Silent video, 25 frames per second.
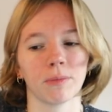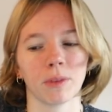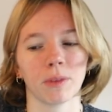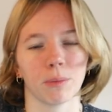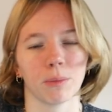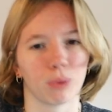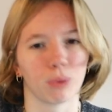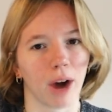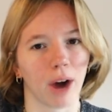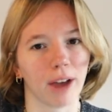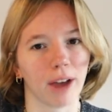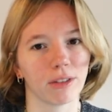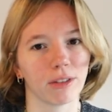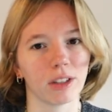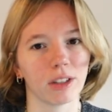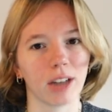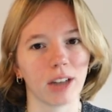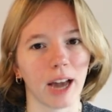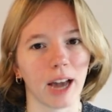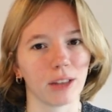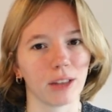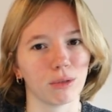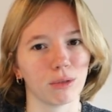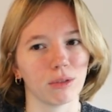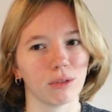private.
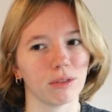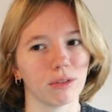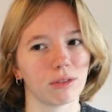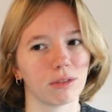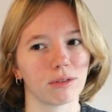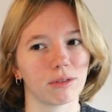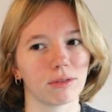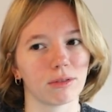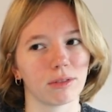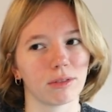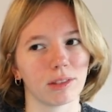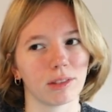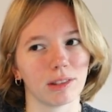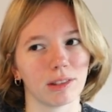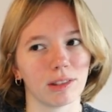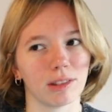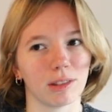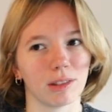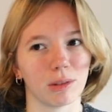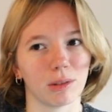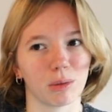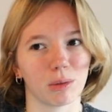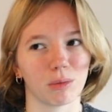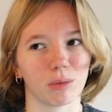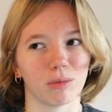I don't
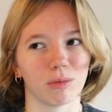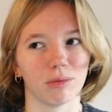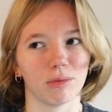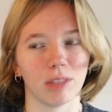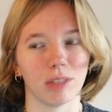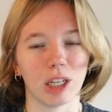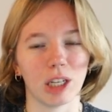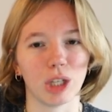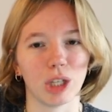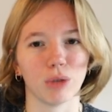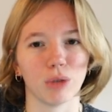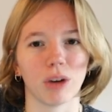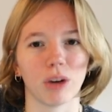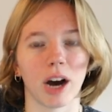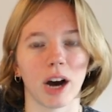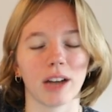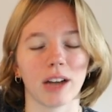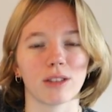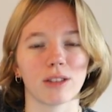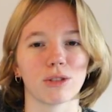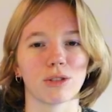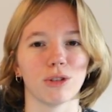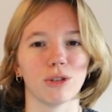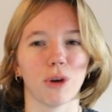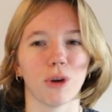need you
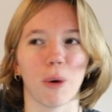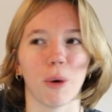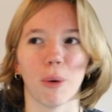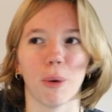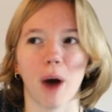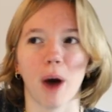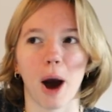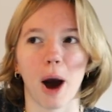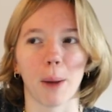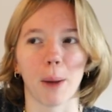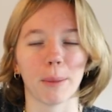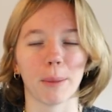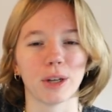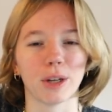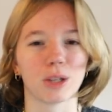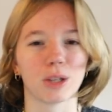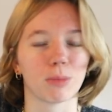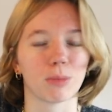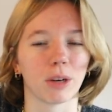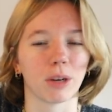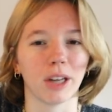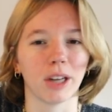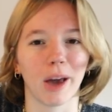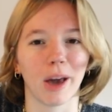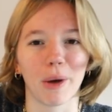guys to know how much
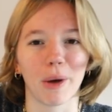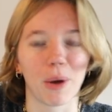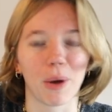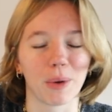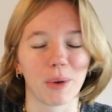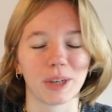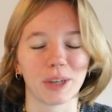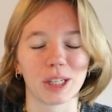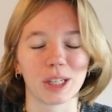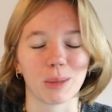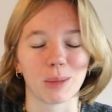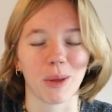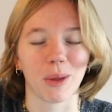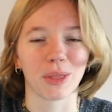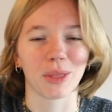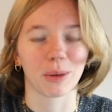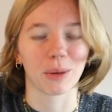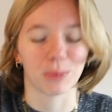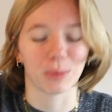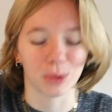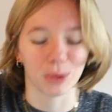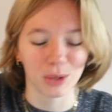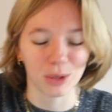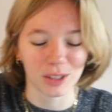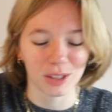money I already spent on
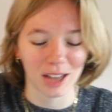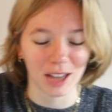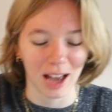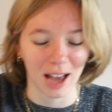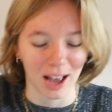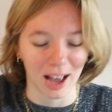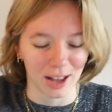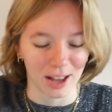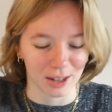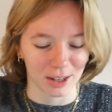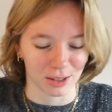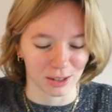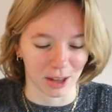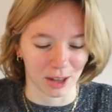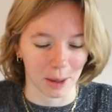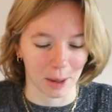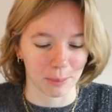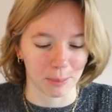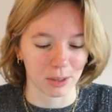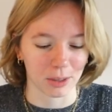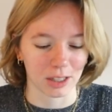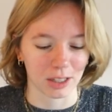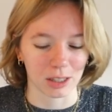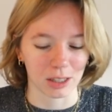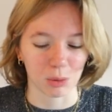books. So yeah,
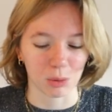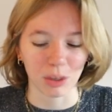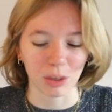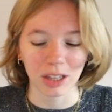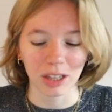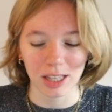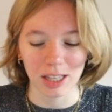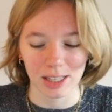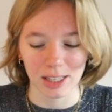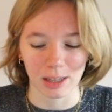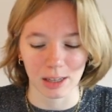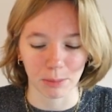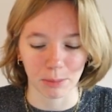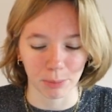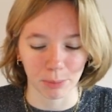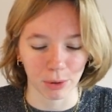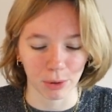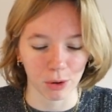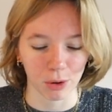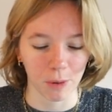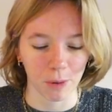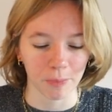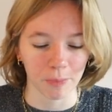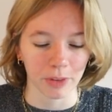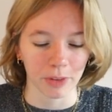but it's really
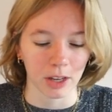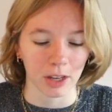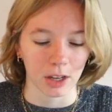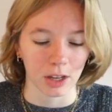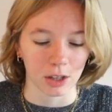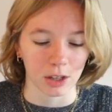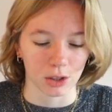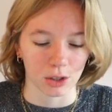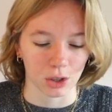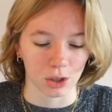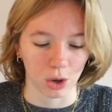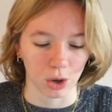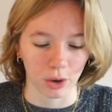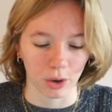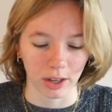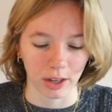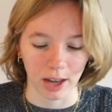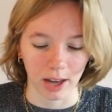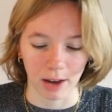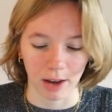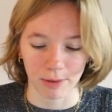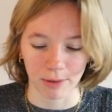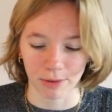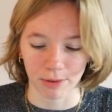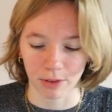simple. So you
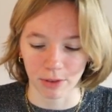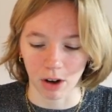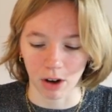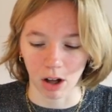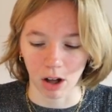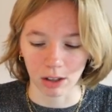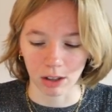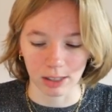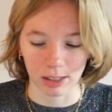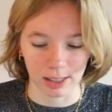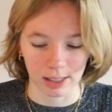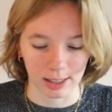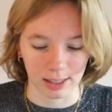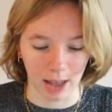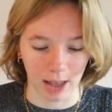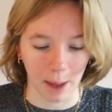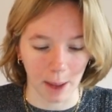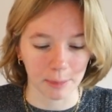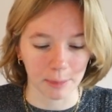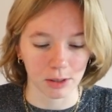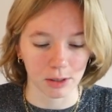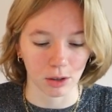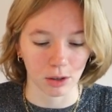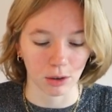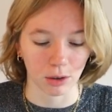have all these
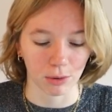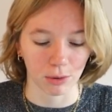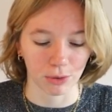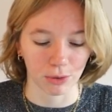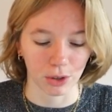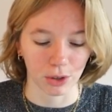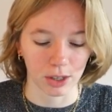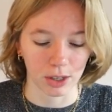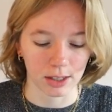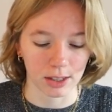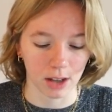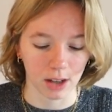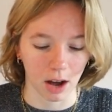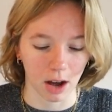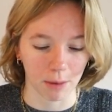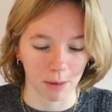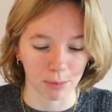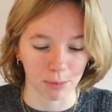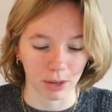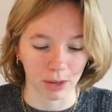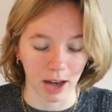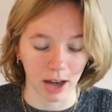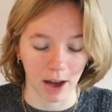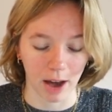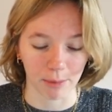steps. So first up
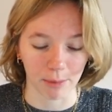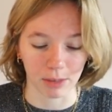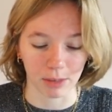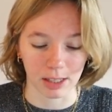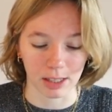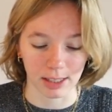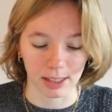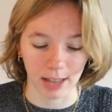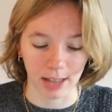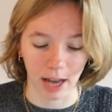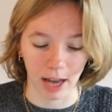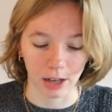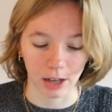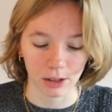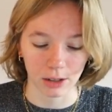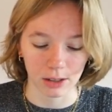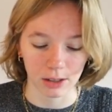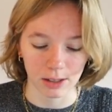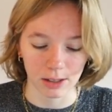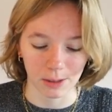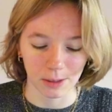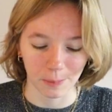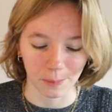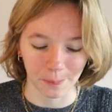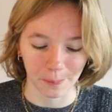you have the status.